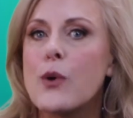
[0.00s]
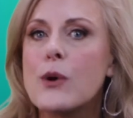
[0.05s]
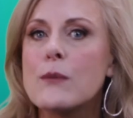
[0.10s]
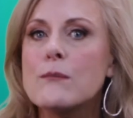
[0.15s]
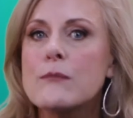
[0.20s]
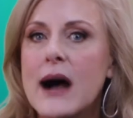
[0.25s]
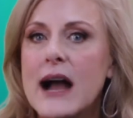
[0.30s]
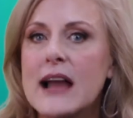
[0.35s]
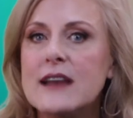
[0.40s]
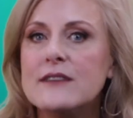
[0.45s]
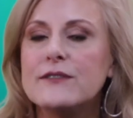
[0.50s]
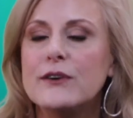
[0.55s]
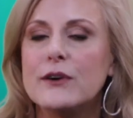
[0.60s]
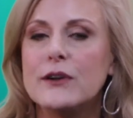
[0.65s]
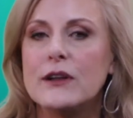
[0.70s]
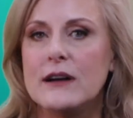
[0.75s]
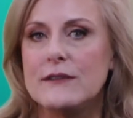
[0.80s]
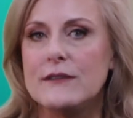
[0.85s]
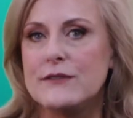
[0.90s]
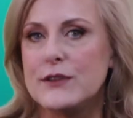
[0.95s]
mindful
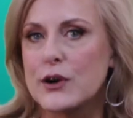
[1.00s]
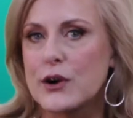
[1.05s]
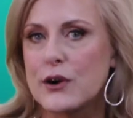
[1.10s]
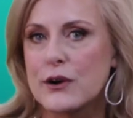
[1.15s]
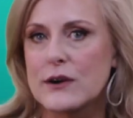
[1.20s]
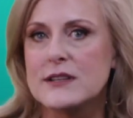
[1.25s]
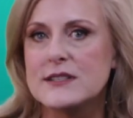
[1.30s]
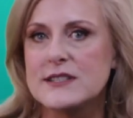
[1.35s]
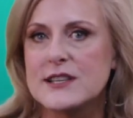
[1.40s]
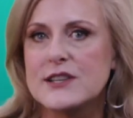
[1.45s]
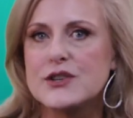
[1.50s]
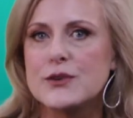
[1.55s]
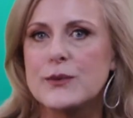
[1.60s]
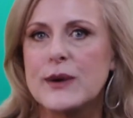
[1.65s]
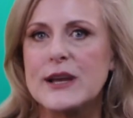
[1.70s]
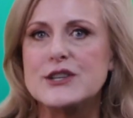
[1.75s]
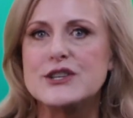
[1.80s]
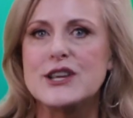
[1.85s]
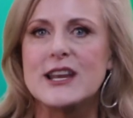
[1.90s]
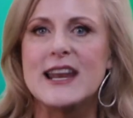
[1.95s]
of the current
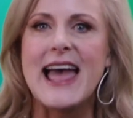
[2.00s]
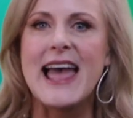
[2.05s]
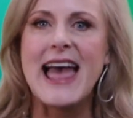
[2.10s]
situation,